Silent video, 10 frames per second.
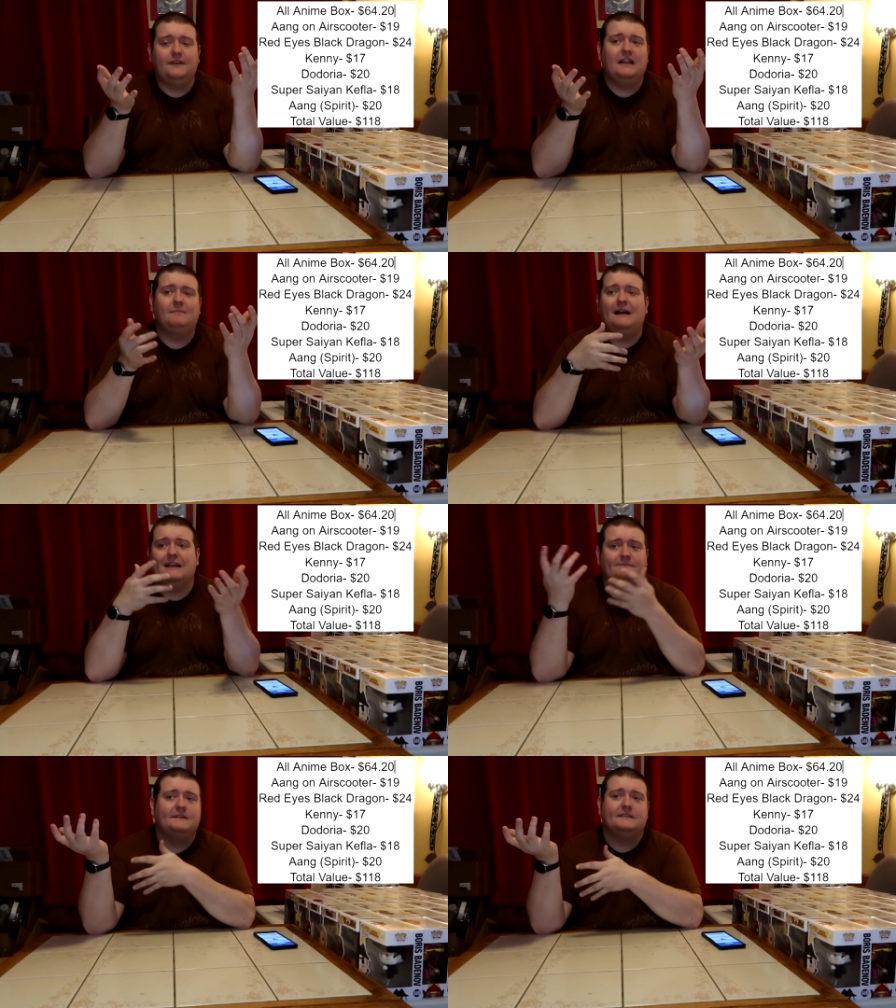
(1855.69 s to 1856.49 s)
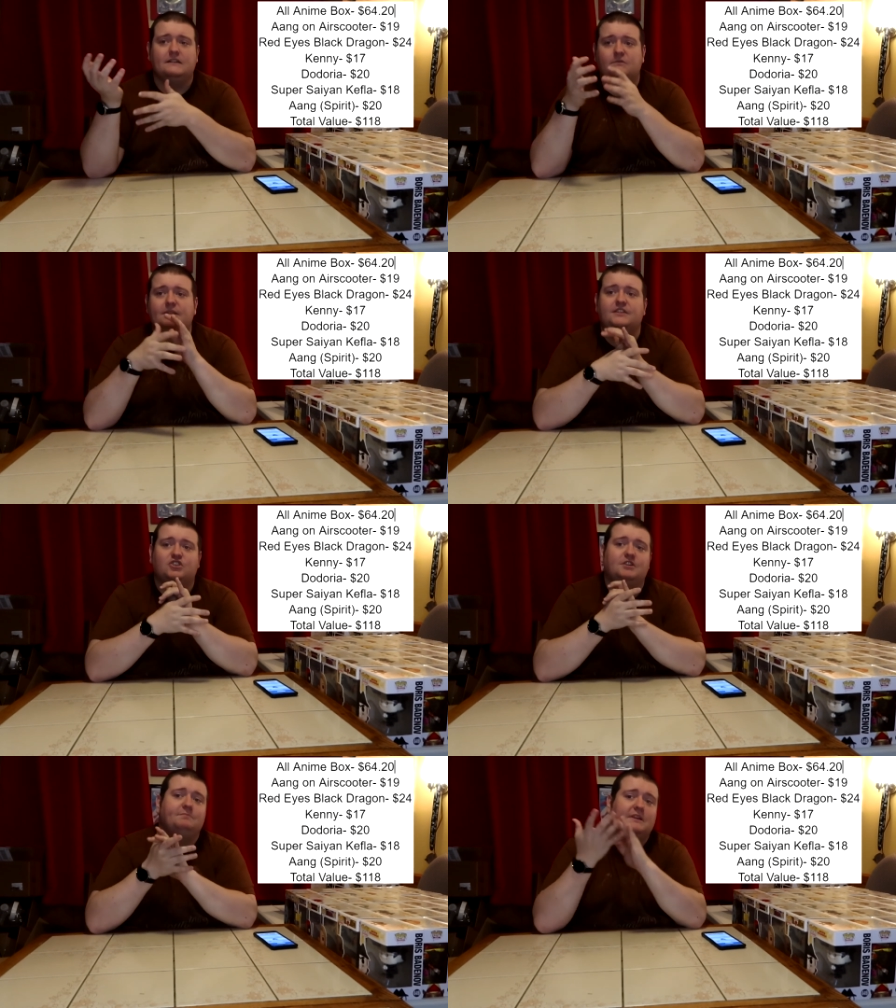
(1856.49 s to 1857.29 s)
dollar box plus a little bit of the
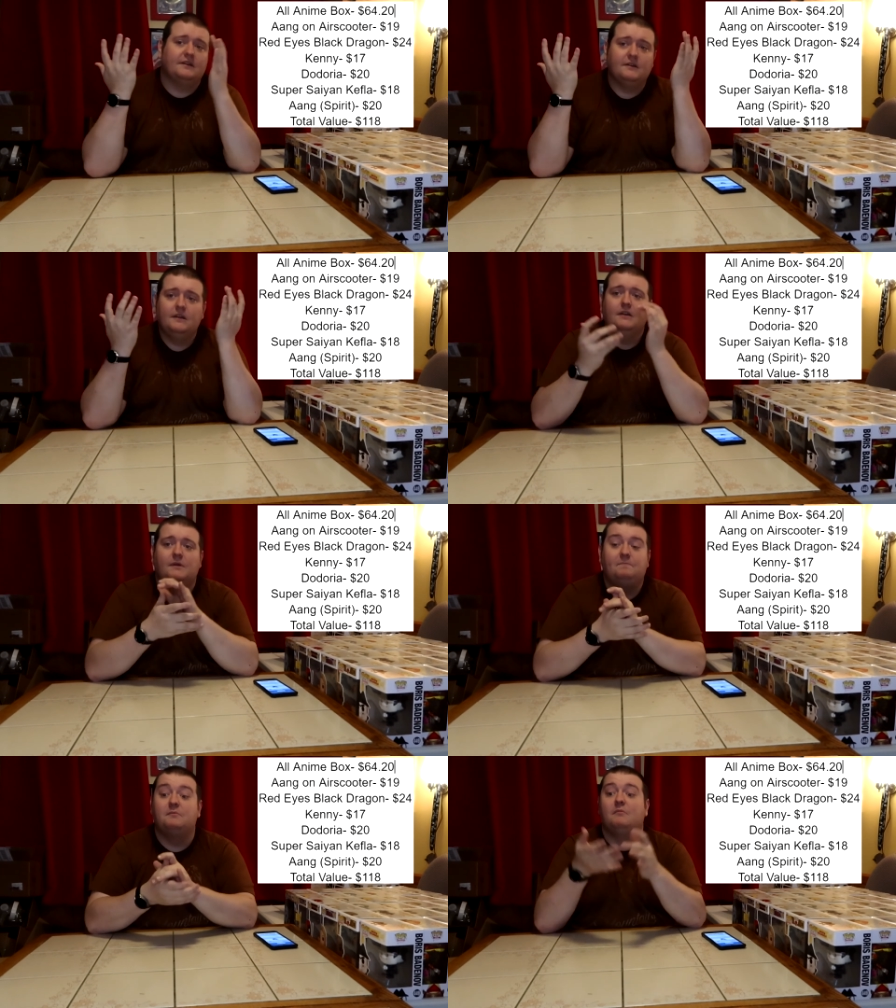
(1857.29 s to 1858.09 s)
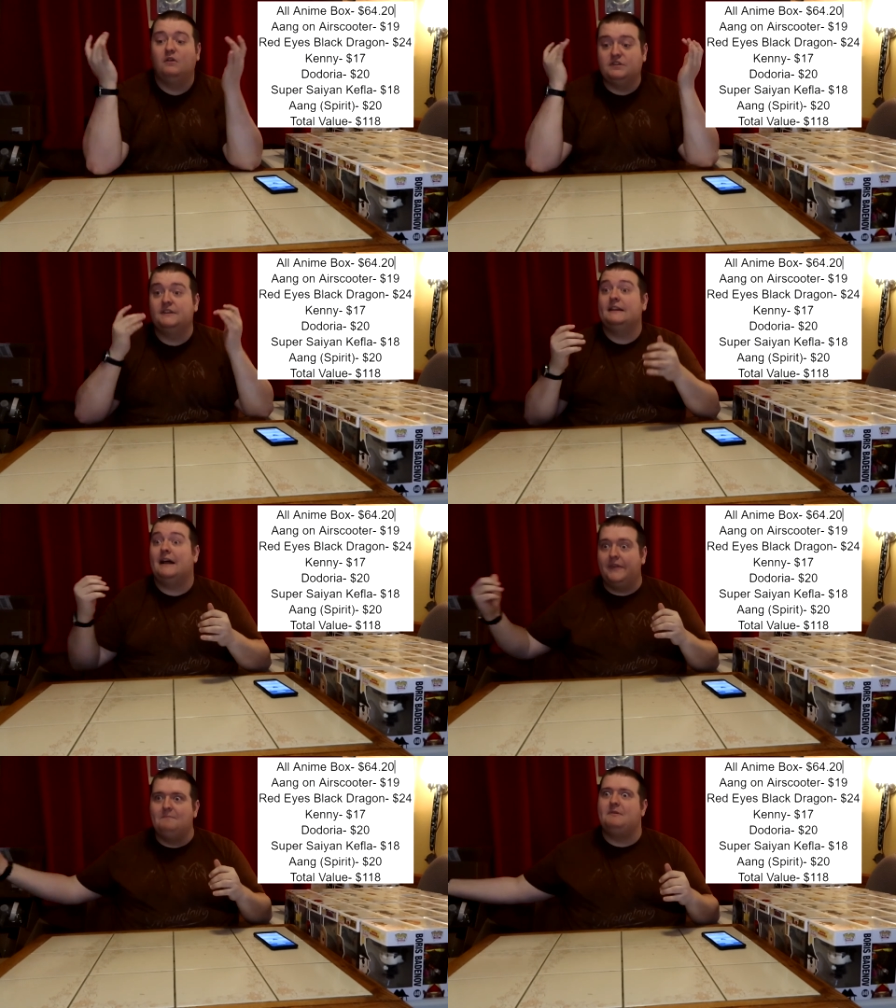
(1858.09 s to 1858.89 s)
shipping. We put most of it
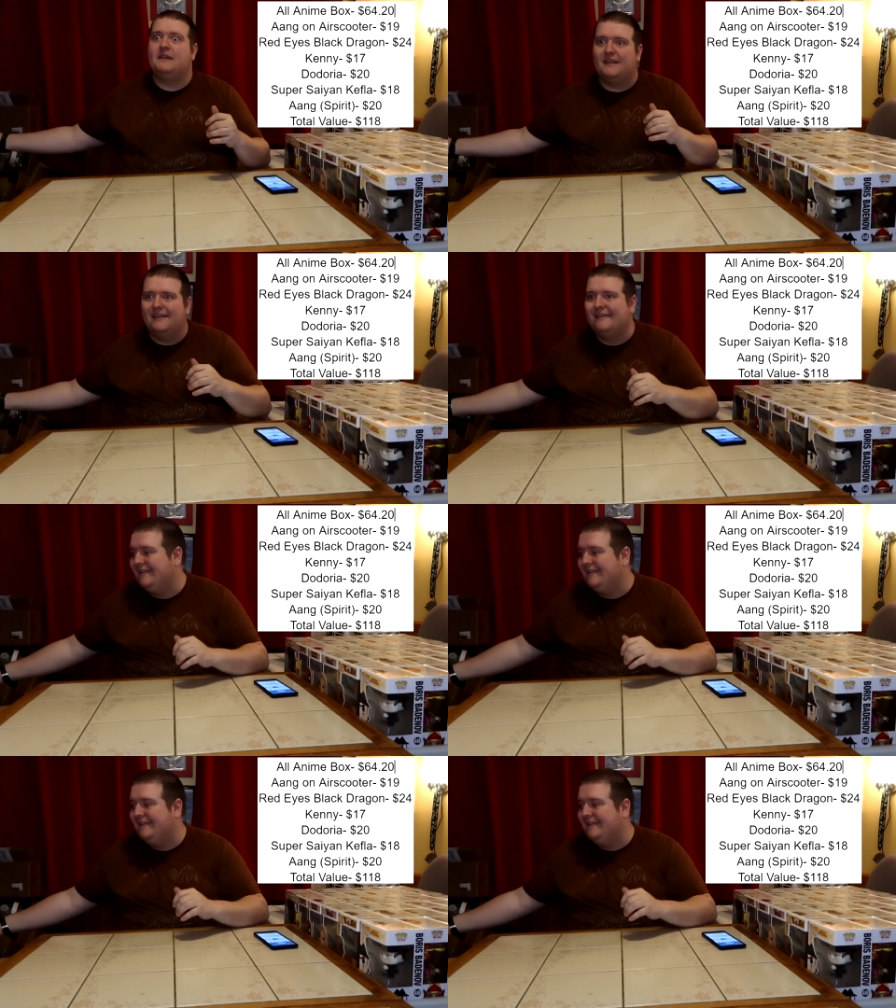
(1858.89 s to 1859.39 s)
on the big,